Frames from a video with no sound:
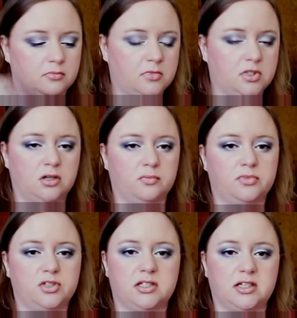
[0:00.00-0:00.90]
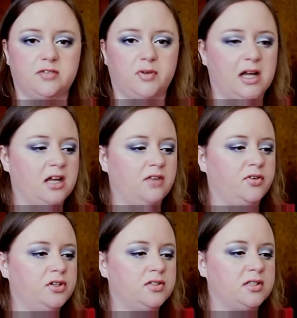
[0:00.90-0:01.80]
So just an FYI if you're
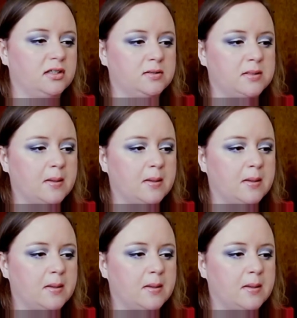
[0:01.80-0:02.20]
using those.